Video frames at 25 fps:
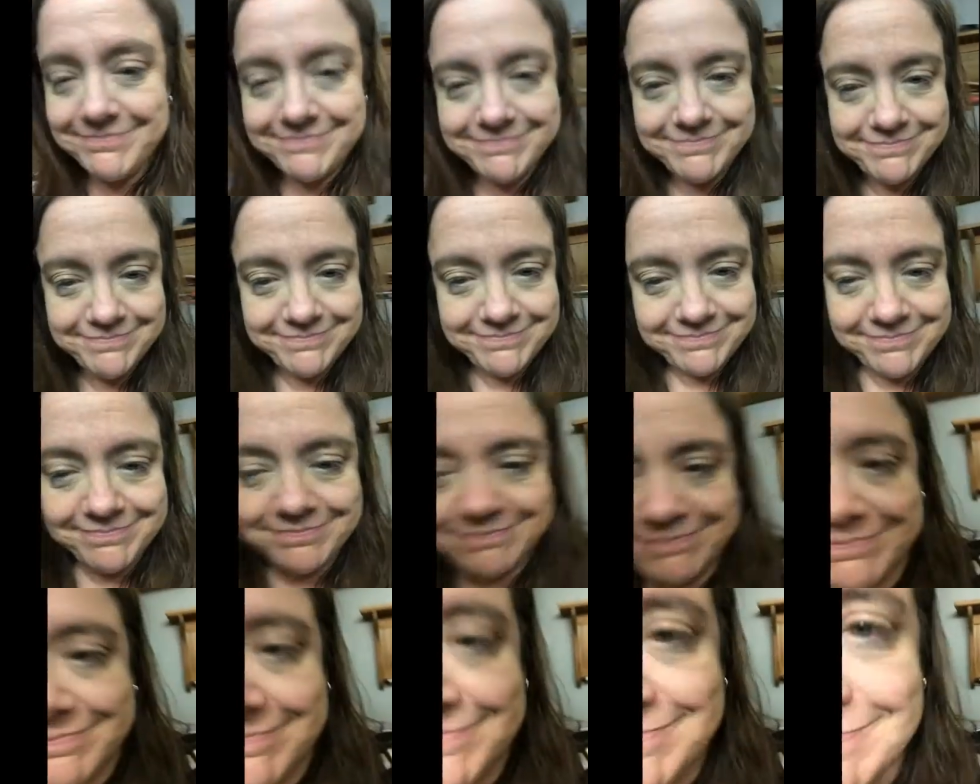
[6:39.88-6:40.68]
Pav.
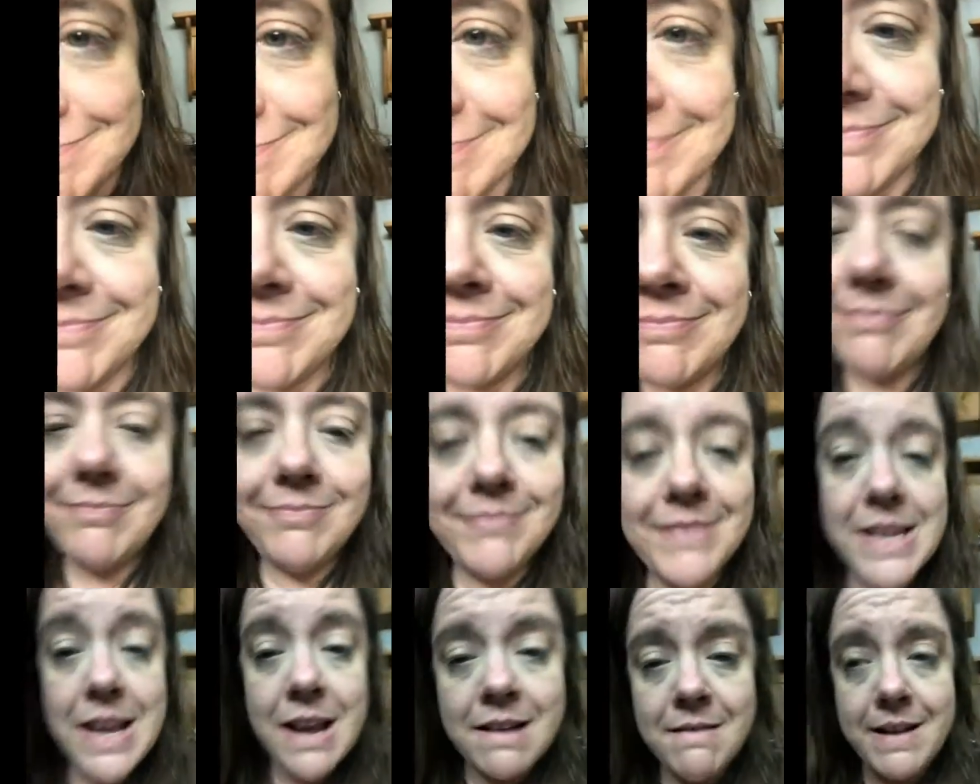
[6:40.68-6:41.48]

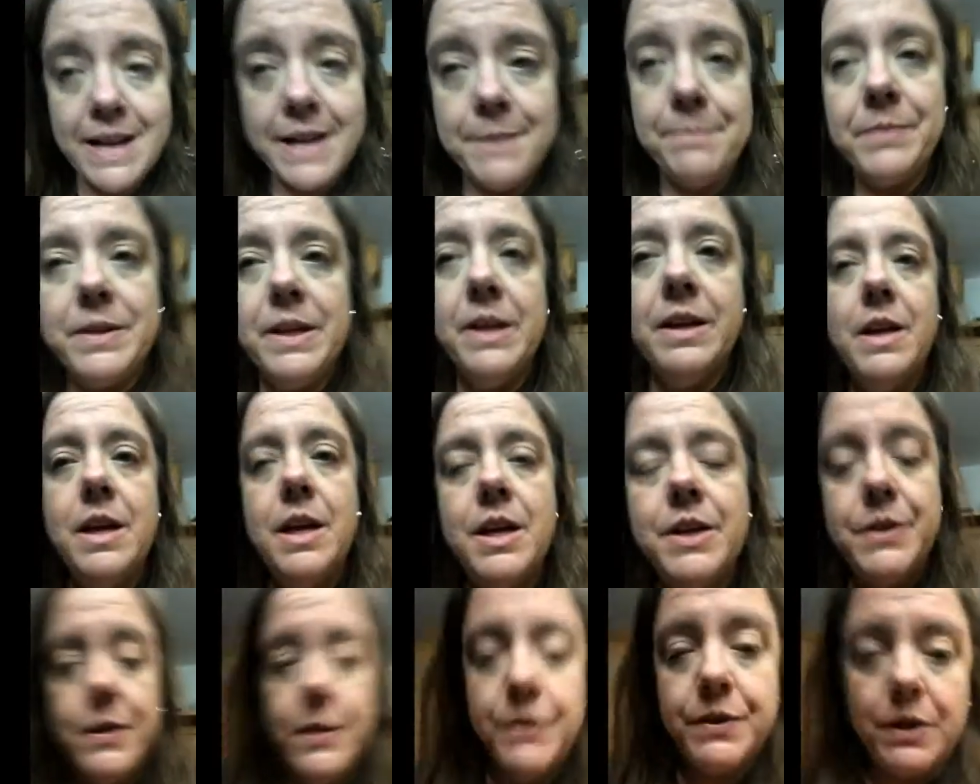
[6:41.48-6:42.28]
All right,
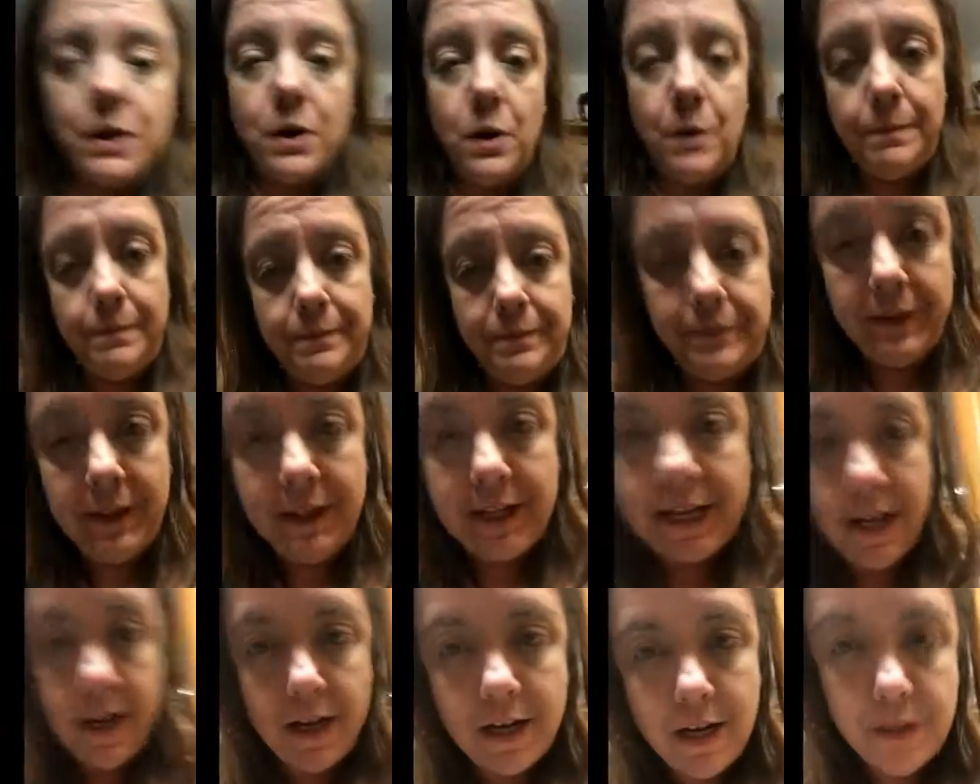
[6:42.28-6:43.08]
so
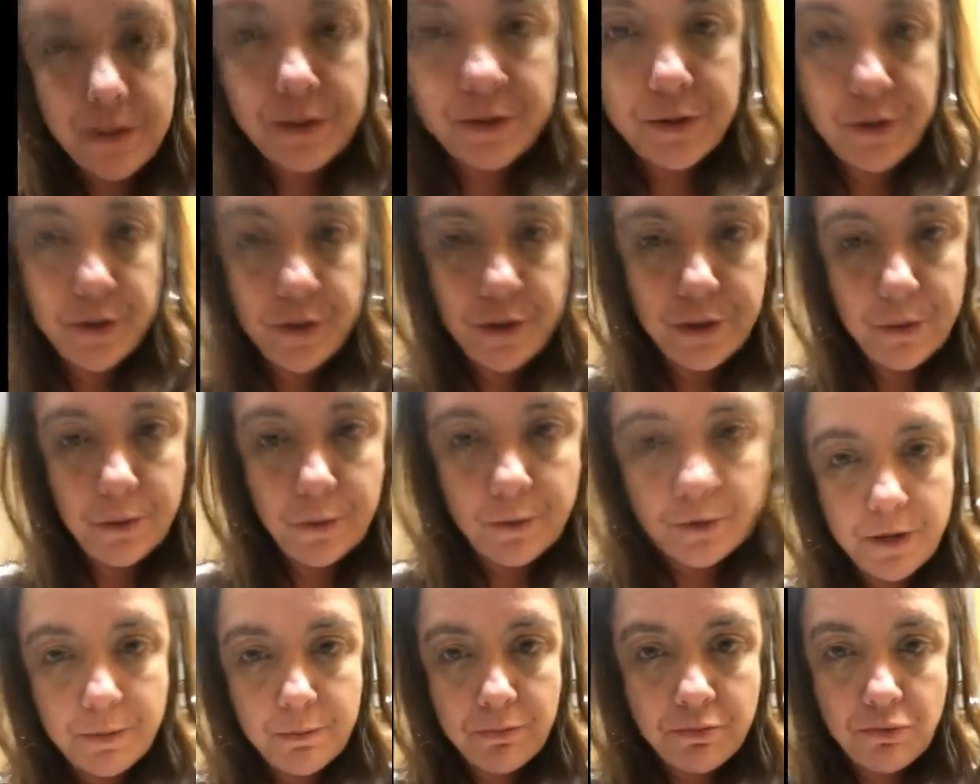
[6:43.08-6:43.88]
let us do
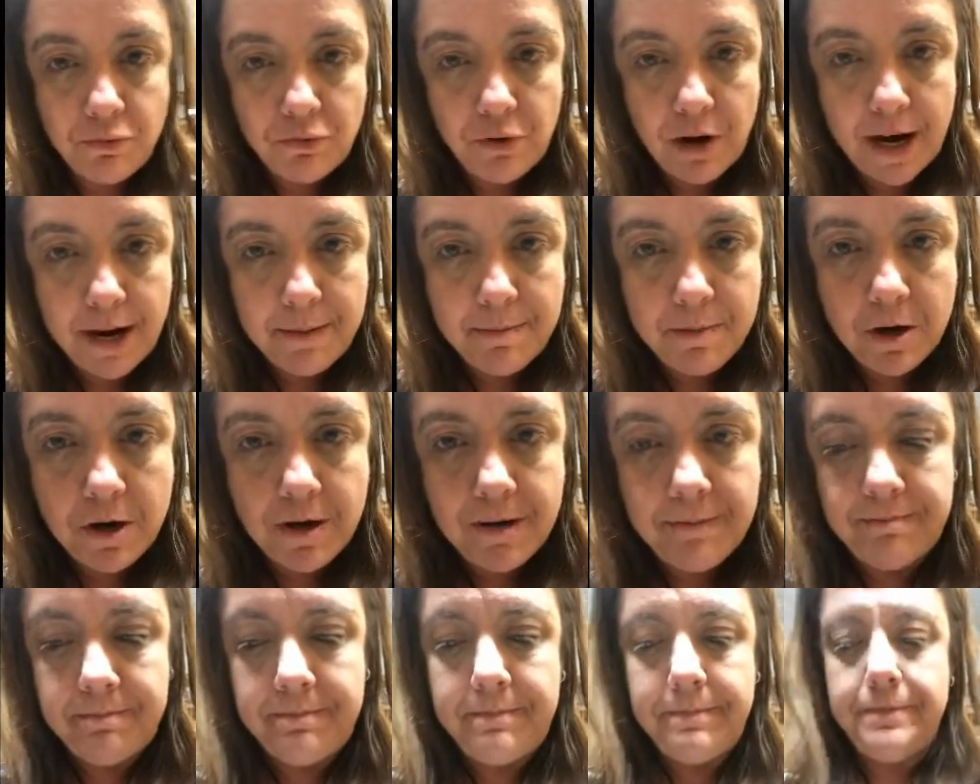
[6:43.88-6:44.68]
the primer.
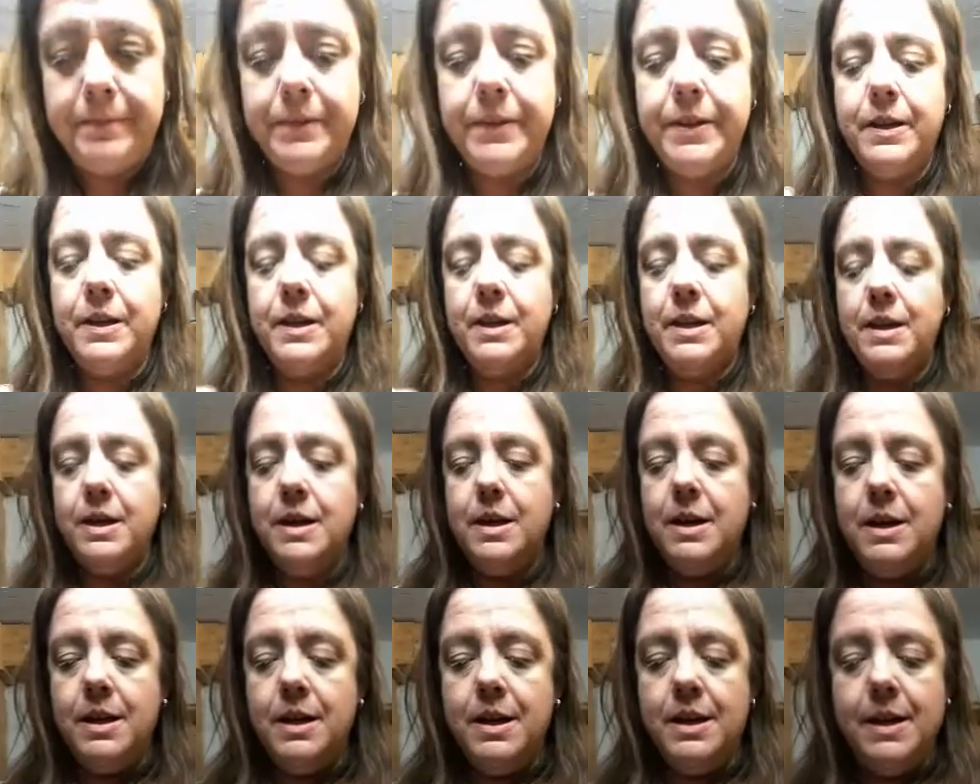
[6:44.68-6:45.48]

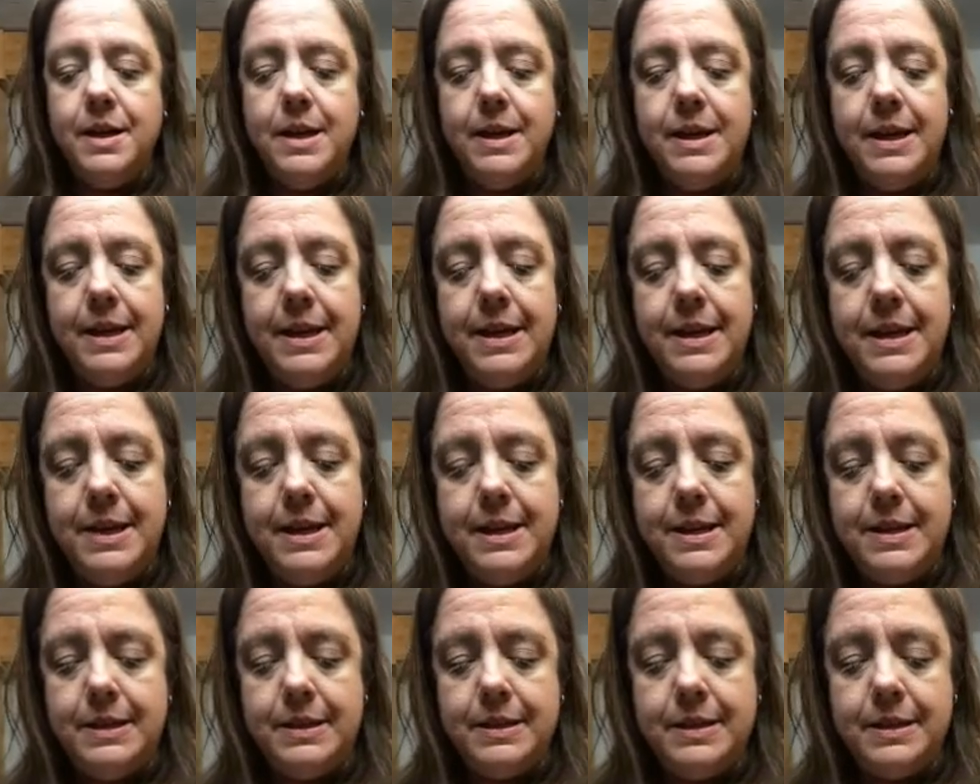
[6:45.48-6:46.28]

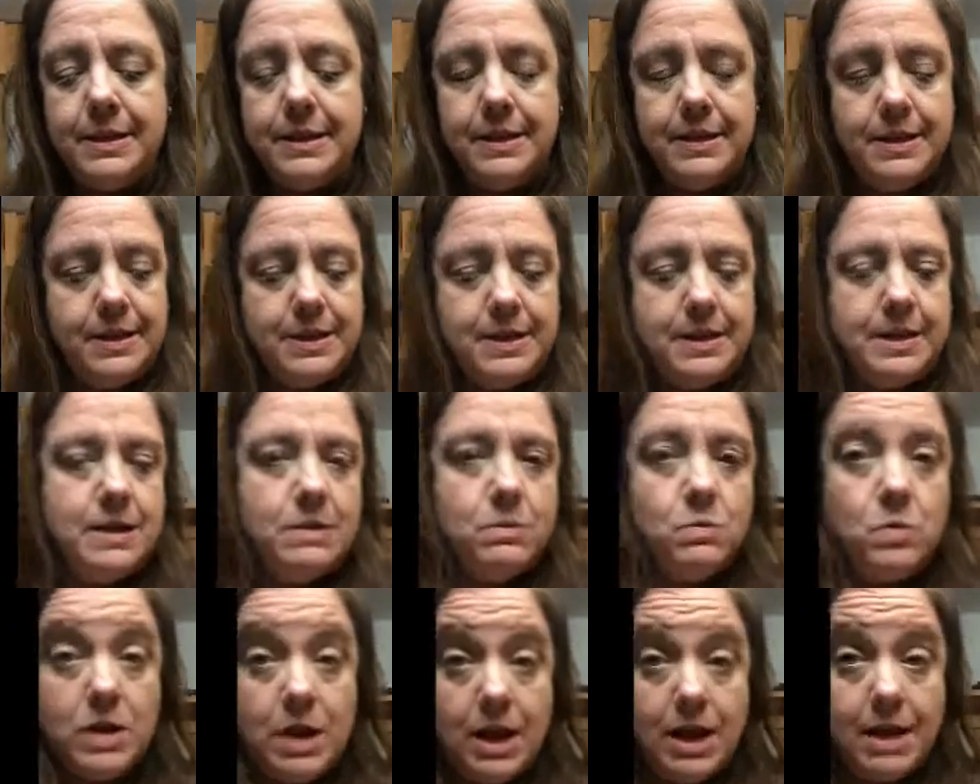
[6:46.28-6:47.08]
And
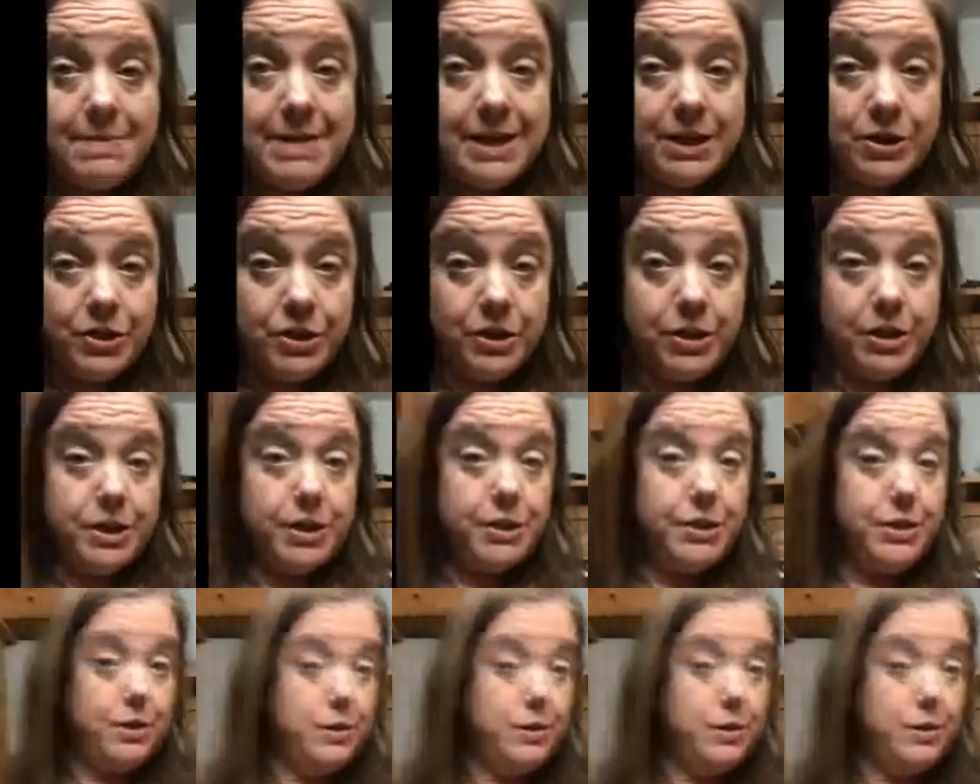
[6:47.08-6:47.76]
what I'm actually going to